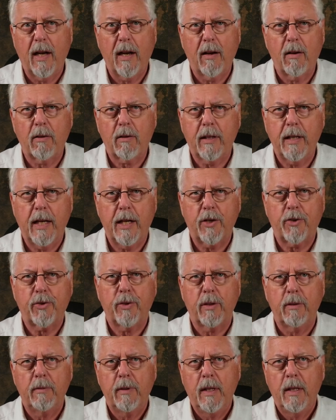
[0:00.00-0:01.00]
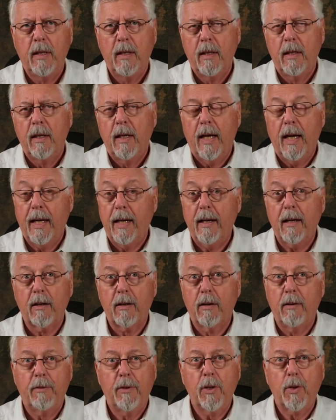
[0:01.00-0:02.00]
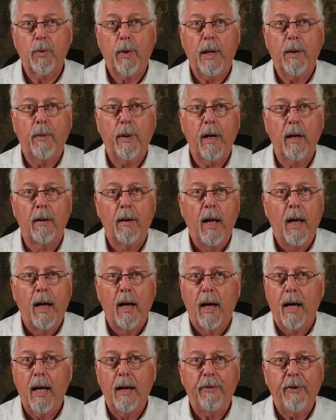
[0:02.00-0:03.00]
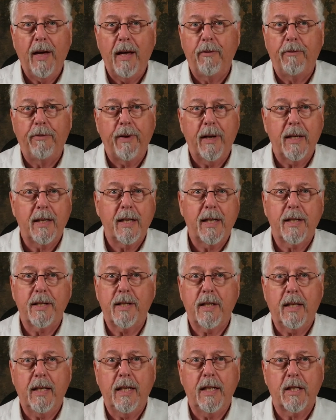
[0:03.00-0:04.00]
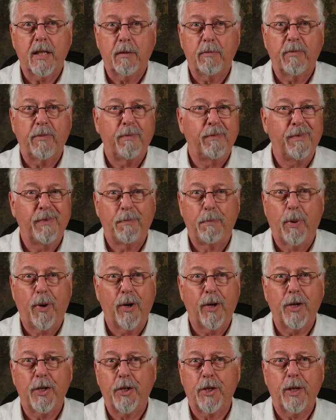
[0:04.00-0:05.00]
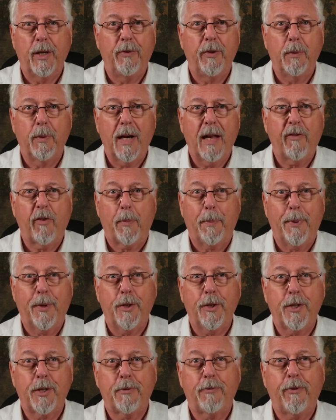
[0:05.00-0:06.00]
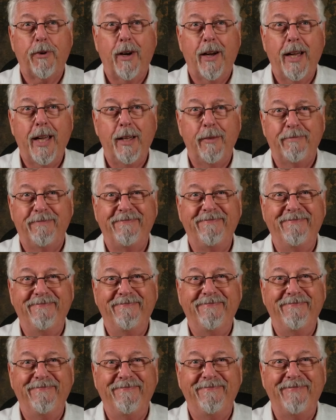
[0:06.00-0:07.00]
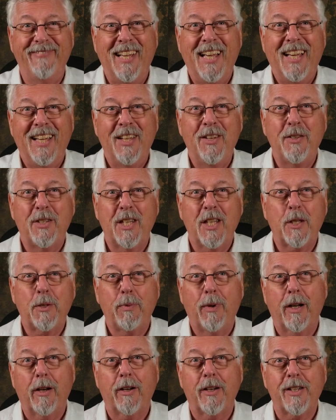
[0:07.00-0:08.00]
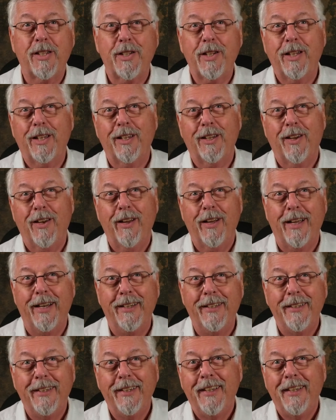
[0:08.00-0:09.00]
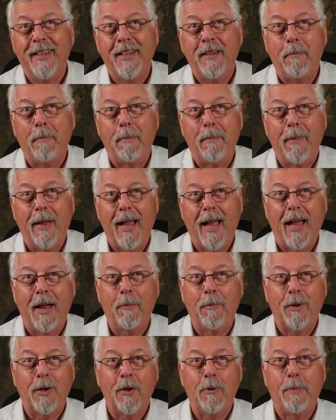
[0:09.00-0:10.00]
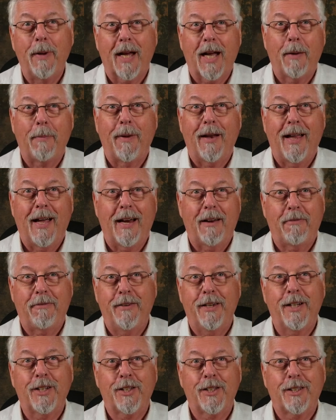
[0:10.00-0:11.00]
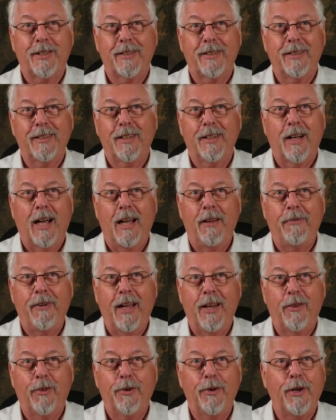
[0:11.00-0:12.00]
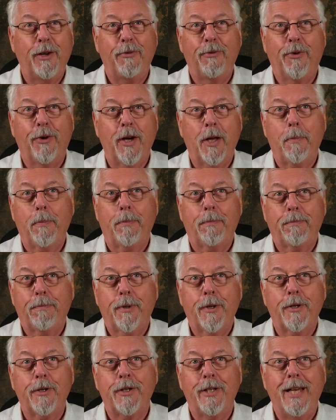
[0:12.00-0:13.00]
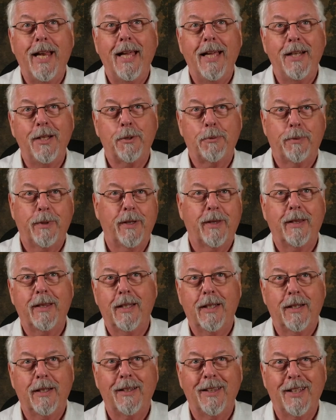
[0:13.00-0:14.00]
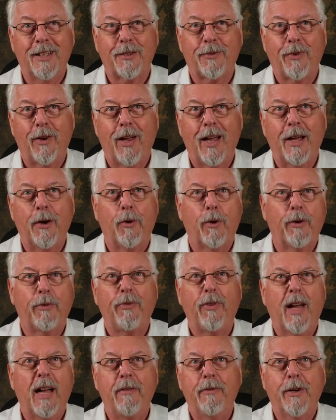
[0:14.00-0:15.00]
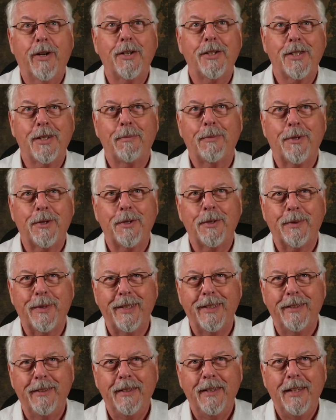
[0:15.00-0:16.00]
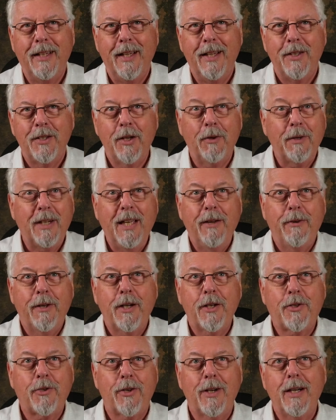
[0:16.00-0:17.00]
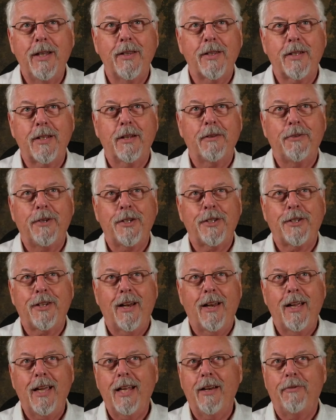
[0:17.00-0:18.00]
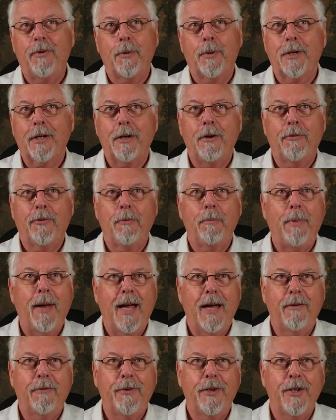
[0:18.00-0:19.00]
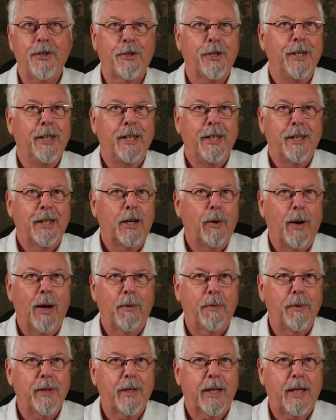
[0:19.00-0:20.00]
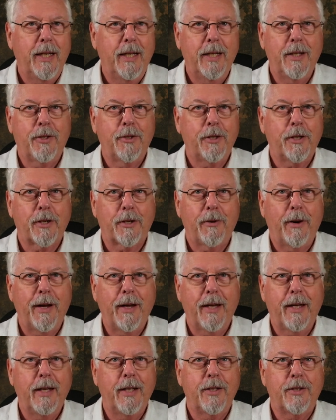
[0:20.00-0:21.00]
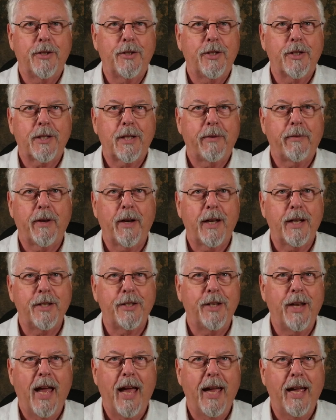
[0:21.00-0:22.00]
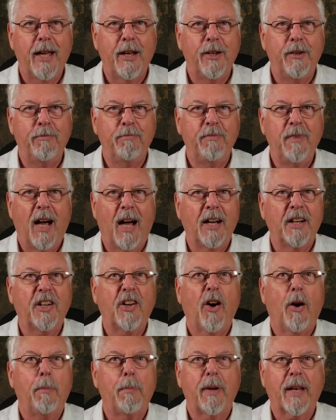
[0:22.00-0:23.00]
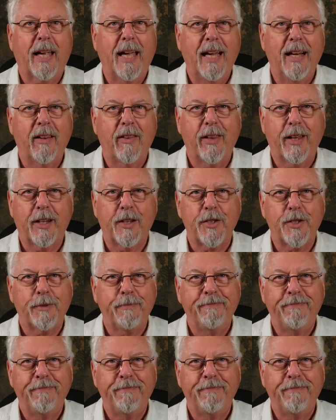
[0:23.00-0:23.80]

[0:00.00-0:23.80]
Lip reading: It'll look natural, and it'll do quite well. I've had fantastic days at perch. If you want to have a perch fry, use this one on the sinking line. Man, will you pick up a lot of fish. I've had 30, 40 perch days with this fly, or a fly very similar to it. So give it a try, the Sunfish Delight. If you want to go from panfish, go out with the kids or your grandkids and just have a nice day and uncomplicate things.